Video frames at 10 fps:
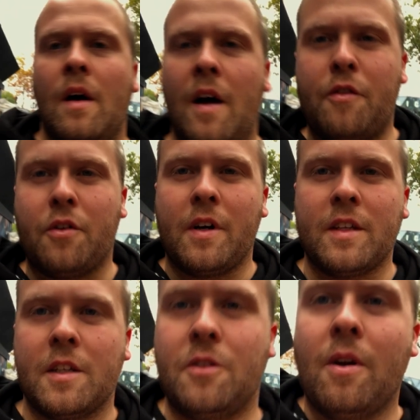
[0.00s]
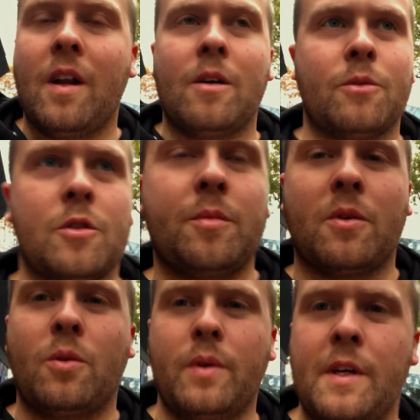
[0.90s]
I forgot that you're allowed to
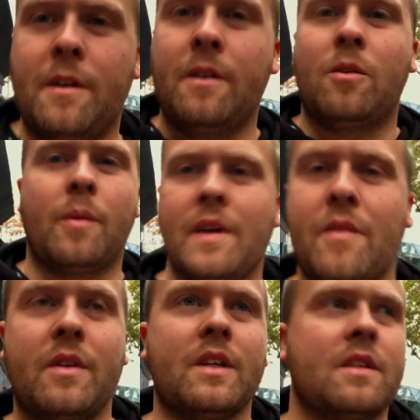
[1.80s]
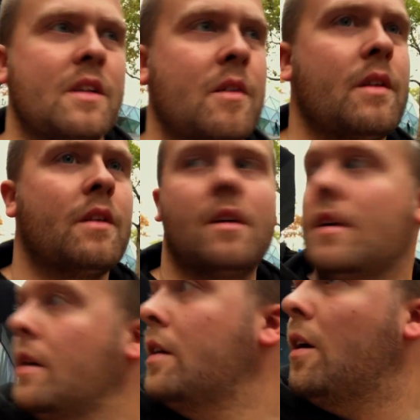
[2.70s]
smoke weed or whatever it is here
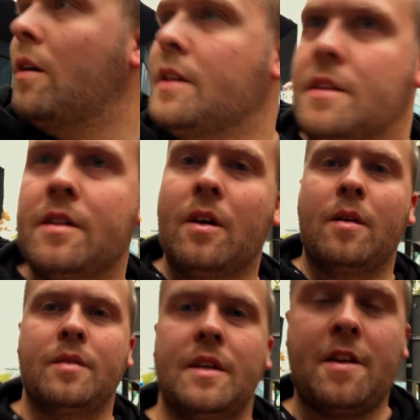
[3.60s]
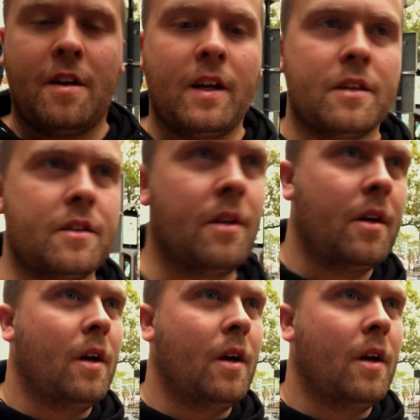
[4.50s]
in Netherlands.